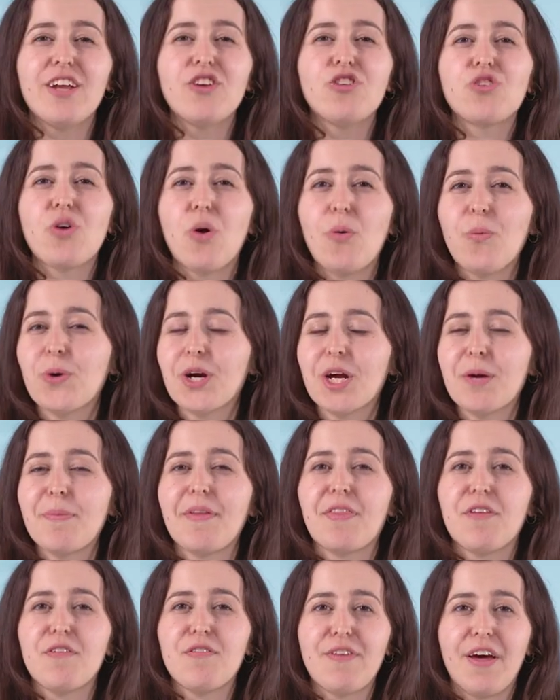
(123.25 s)
And don't worry
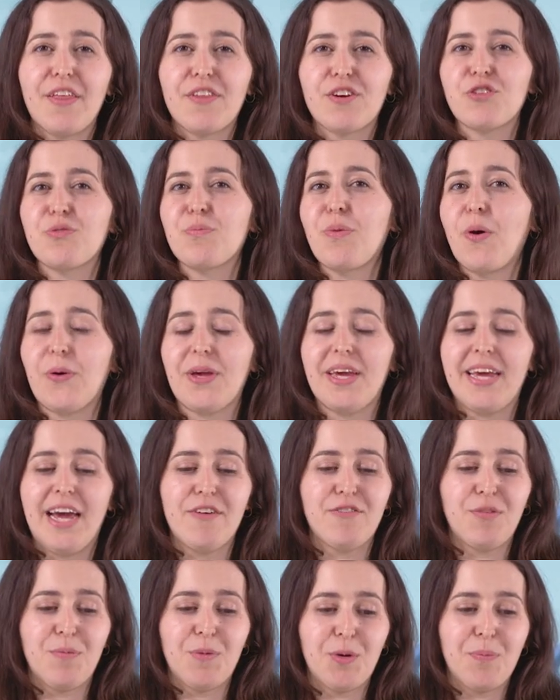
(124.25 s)
about the feathers poking
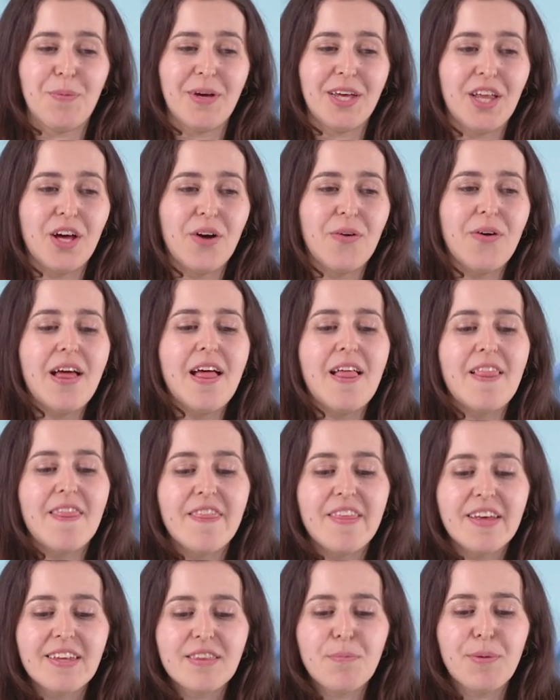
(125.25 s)
out from your pillow.
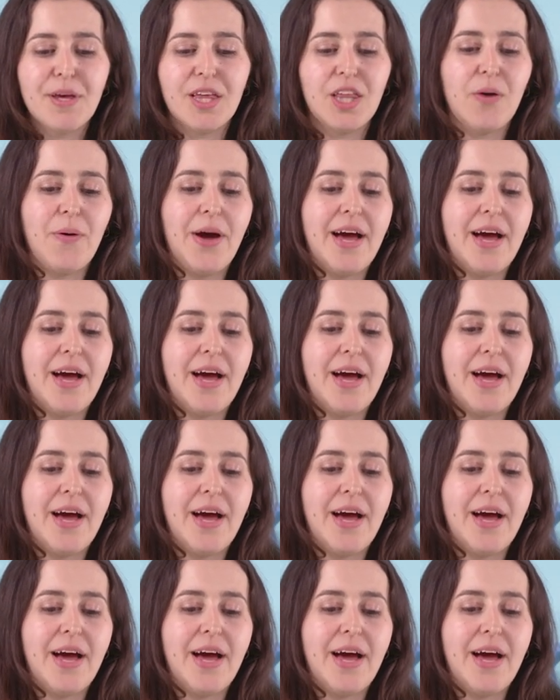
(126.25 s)
This pillow